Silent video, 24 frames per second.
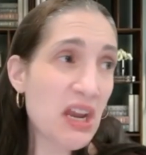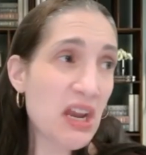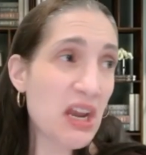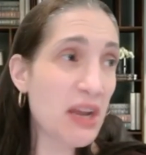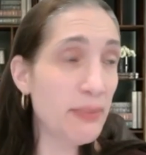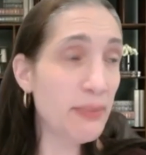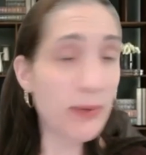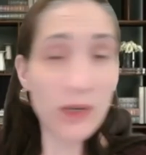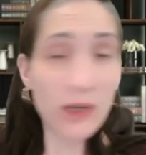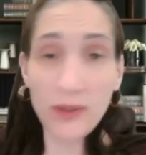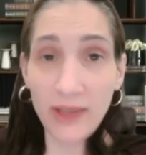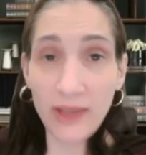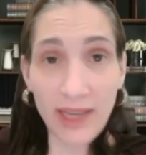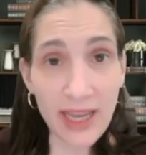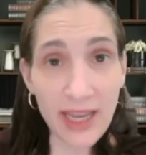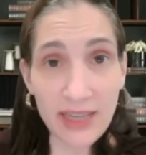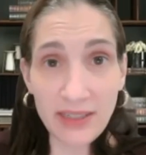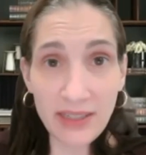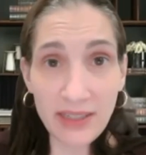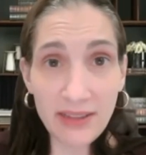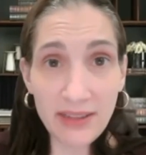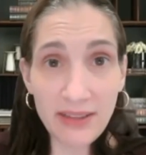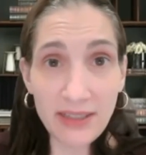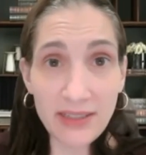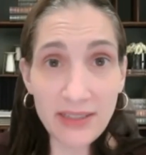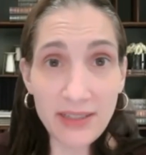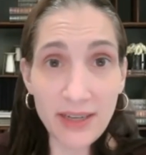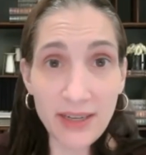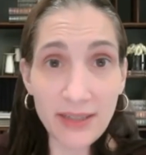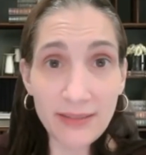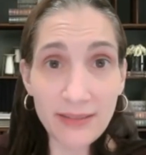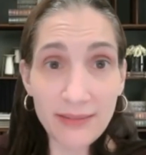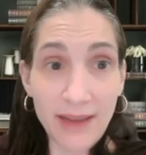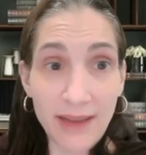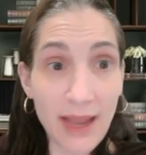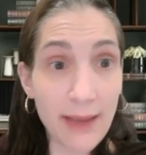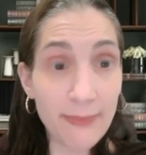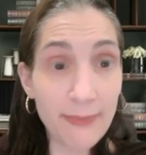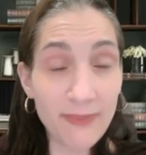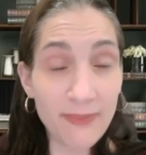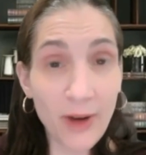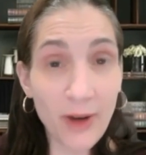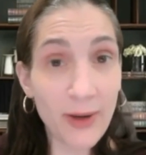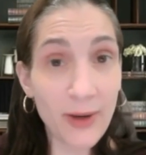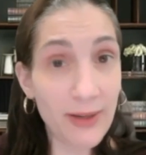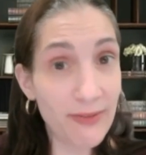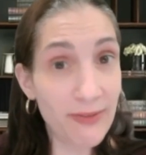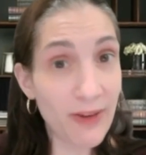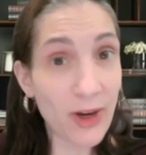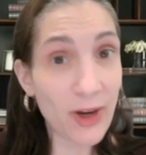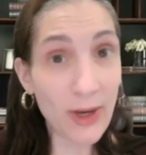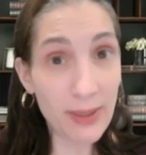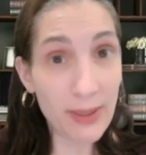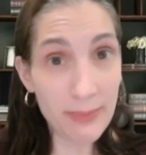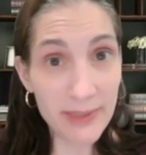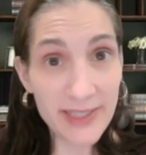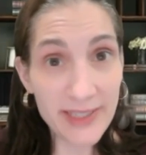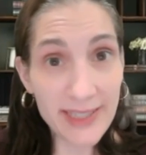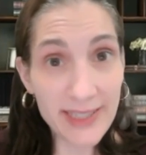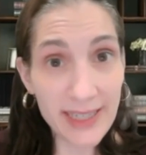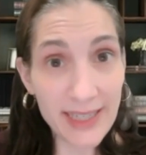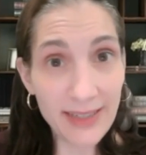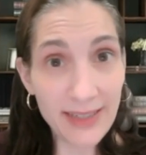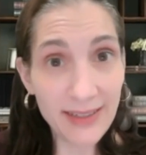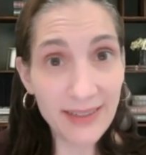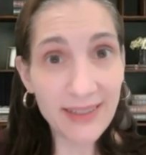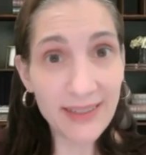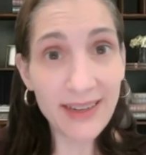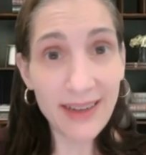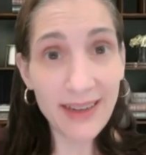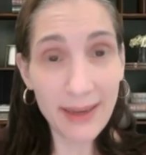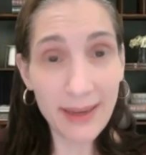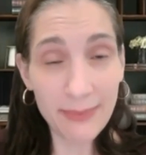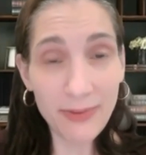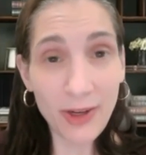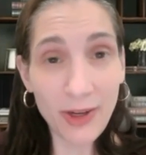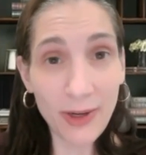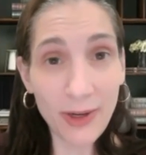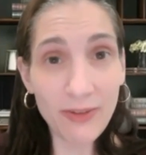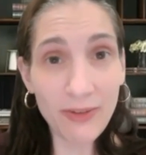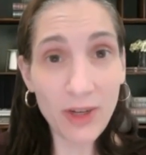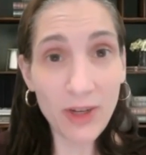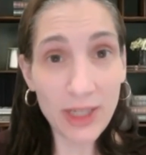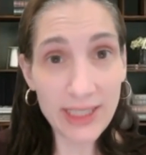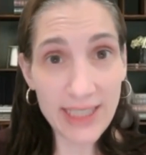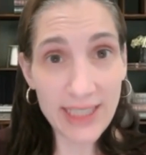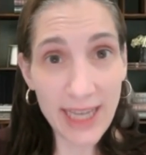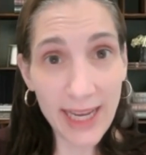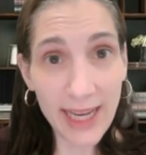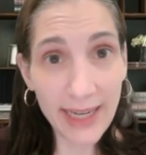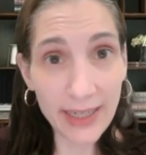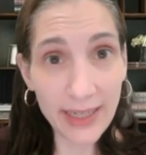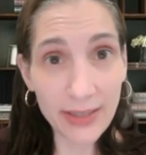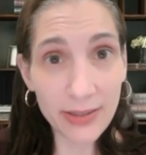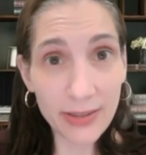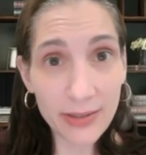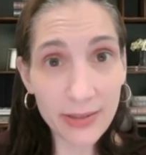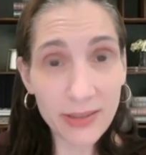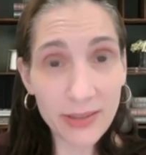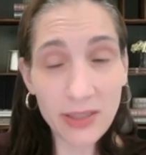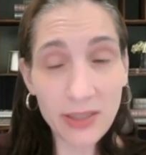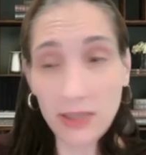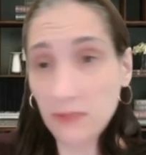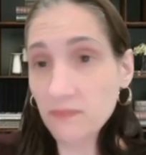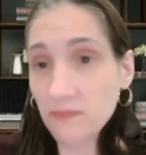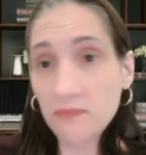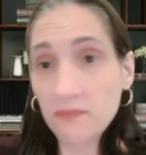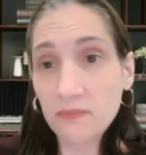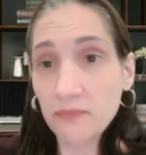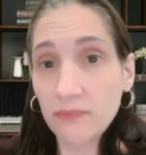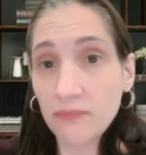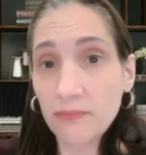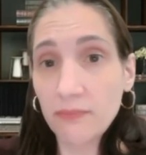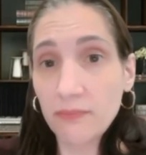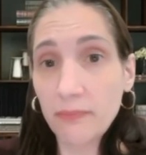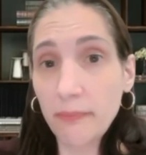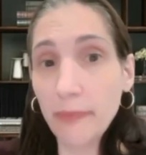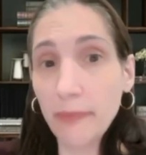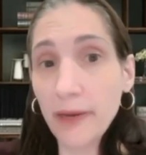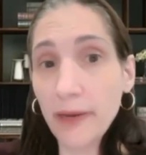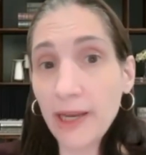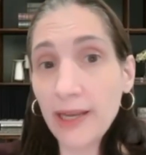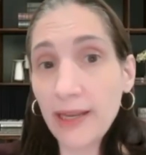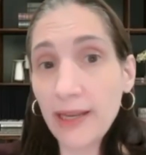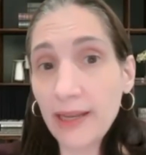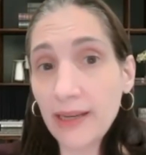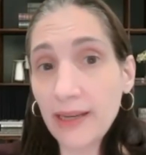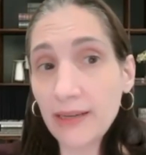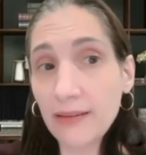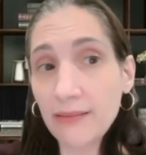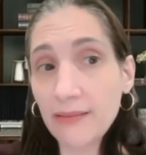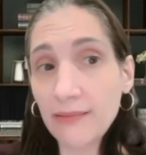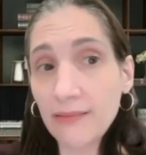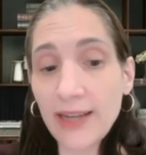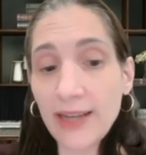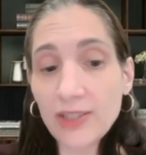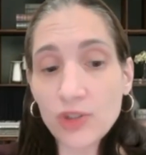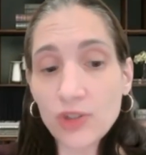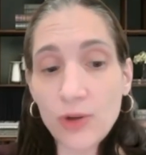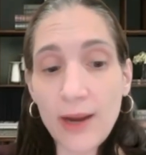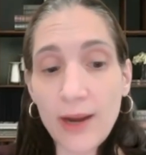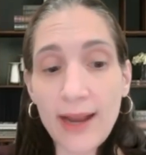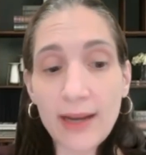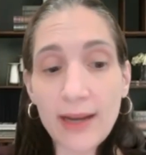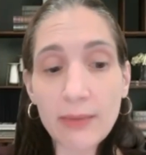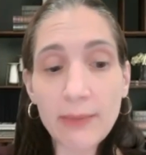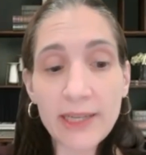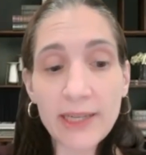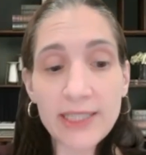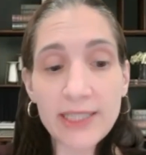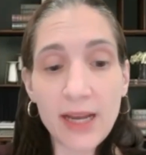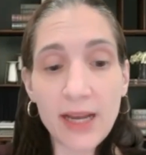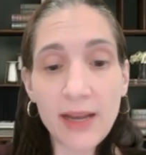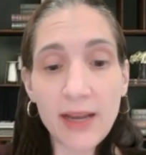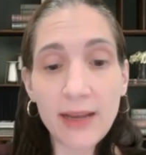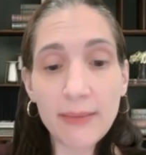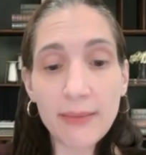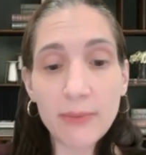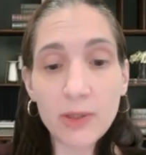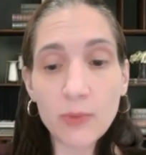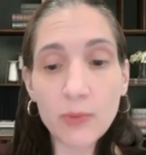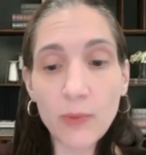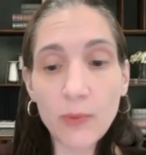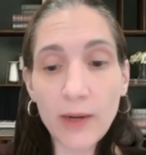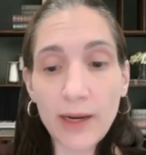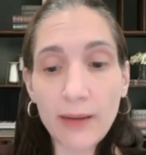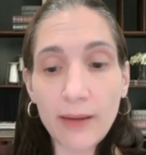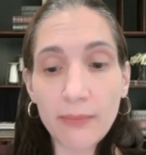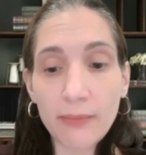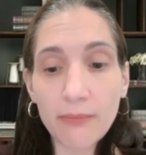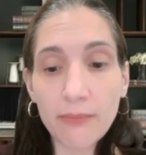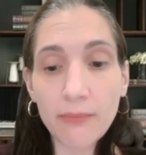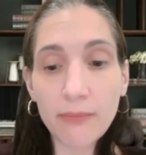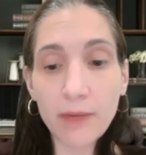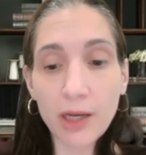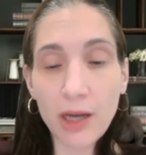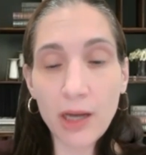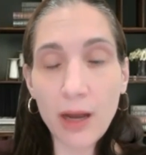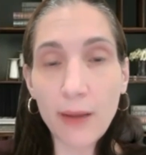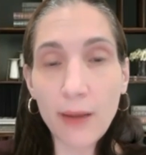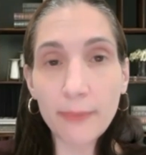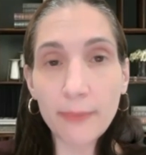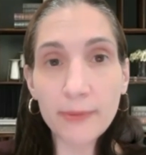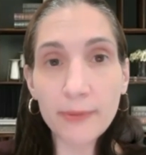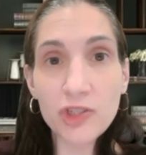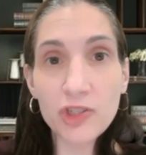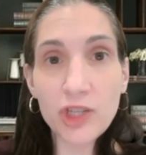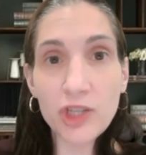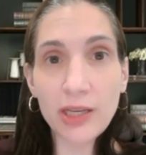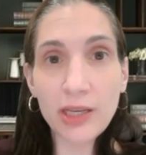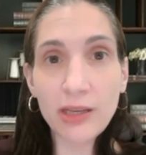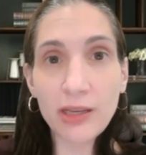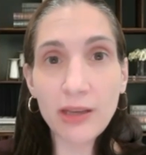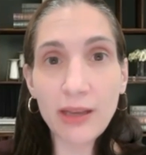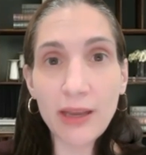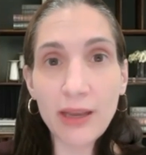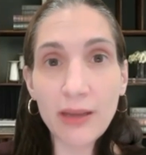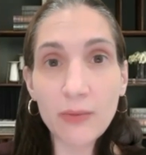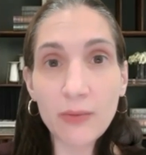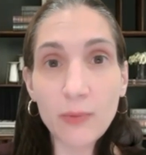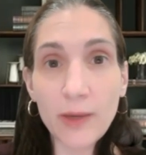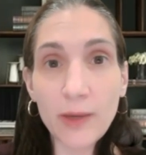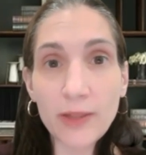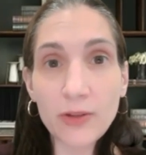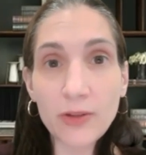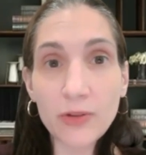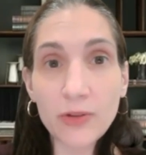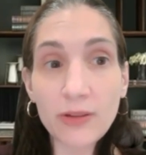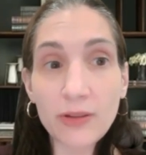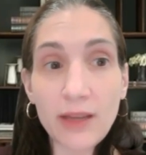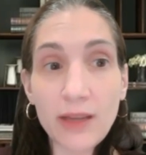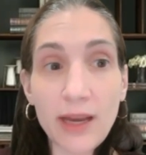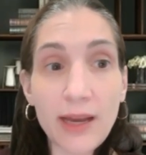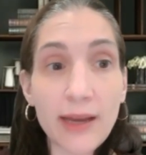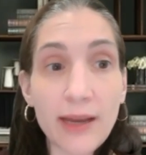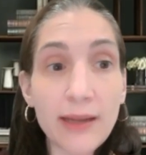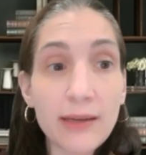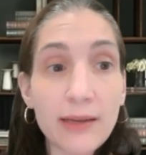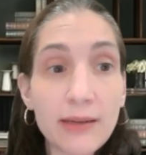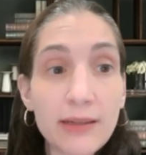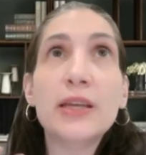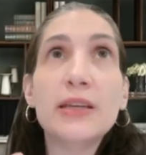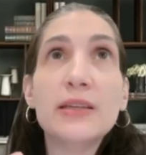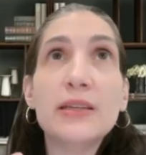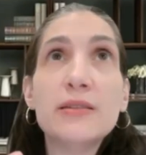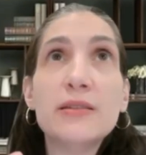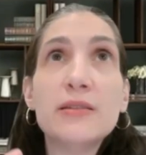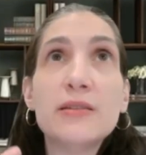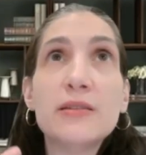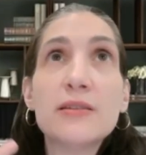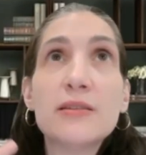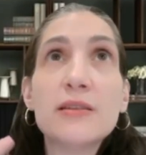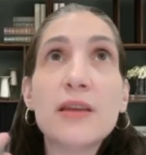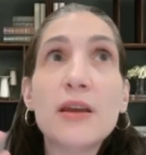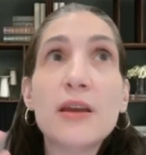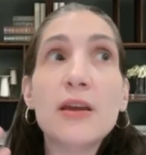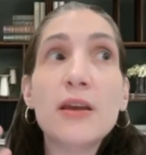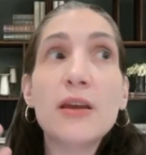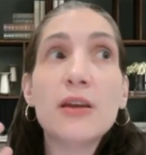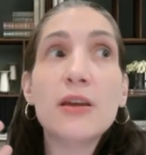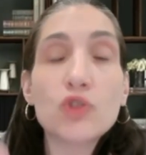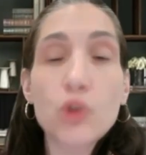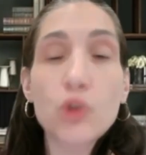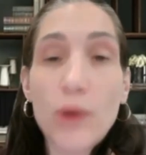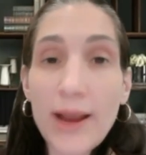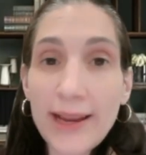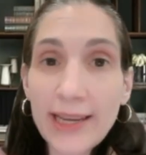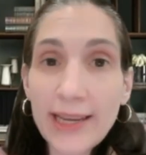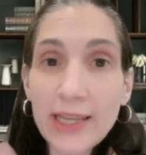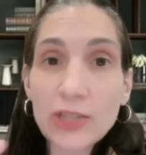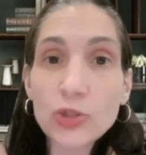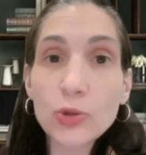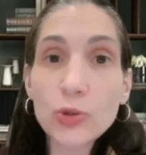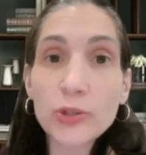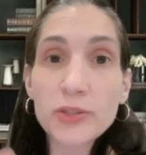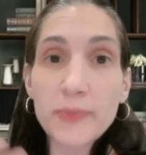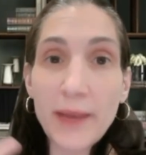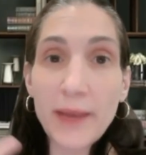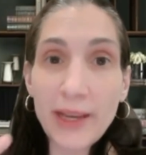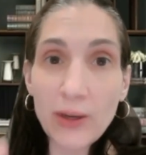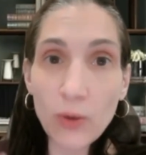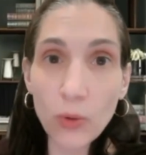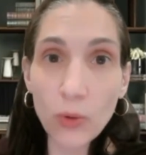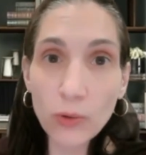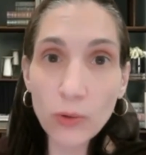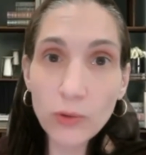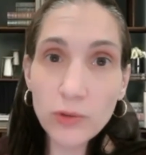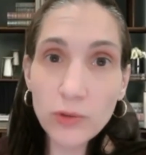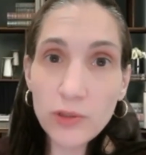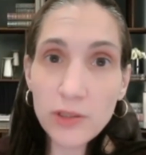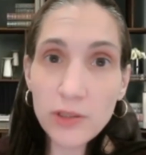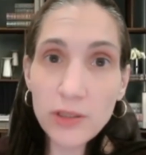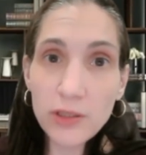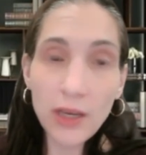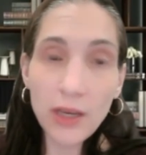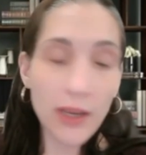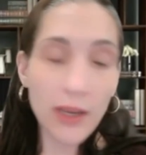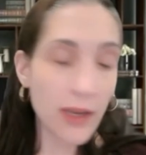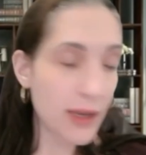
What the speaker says: I barely get anything done. I'm very, very busy. I'm very, very tired. But I track my time and what I'm accomplishing and whether that is tracking towards my goals.